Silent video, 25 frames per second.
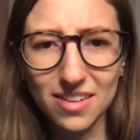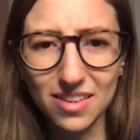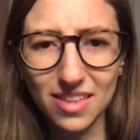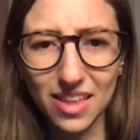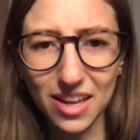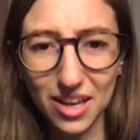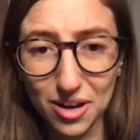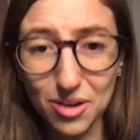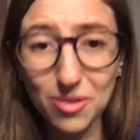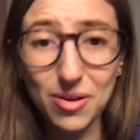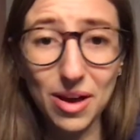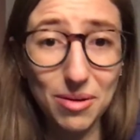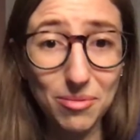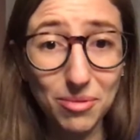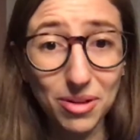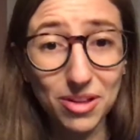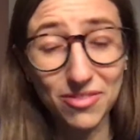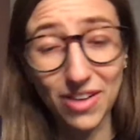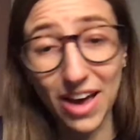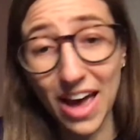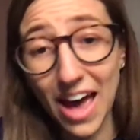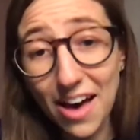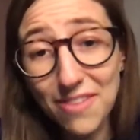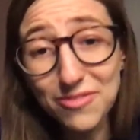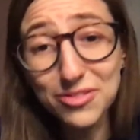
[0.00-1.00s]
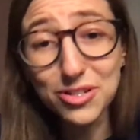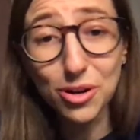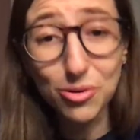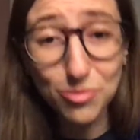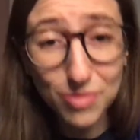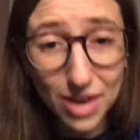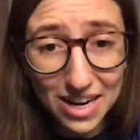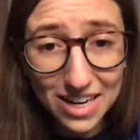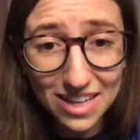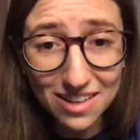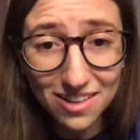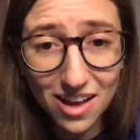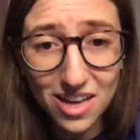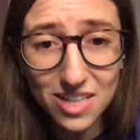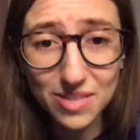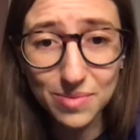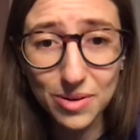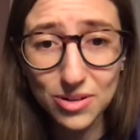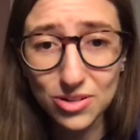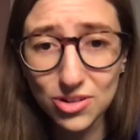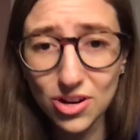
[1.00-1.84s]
like, okay, well, if I haven't already lost my